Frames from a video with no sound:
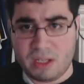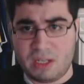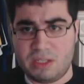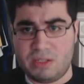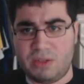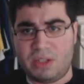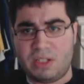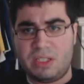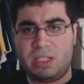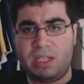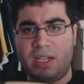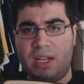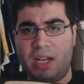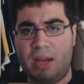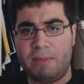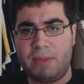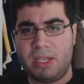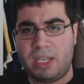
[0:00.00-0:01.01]
As you can see,
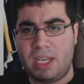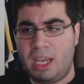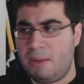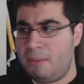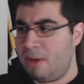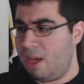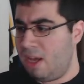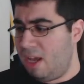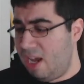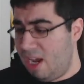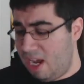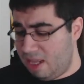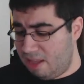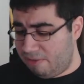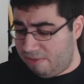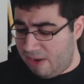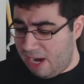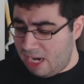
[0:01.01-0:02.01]
empty gap.
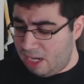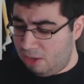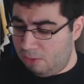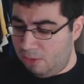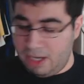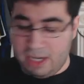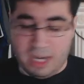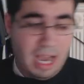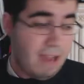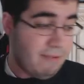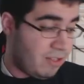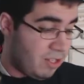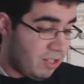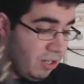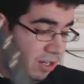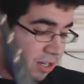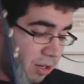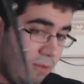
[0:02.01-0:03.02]
And the final one, I have
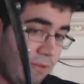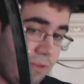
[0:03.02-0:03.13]
to turn it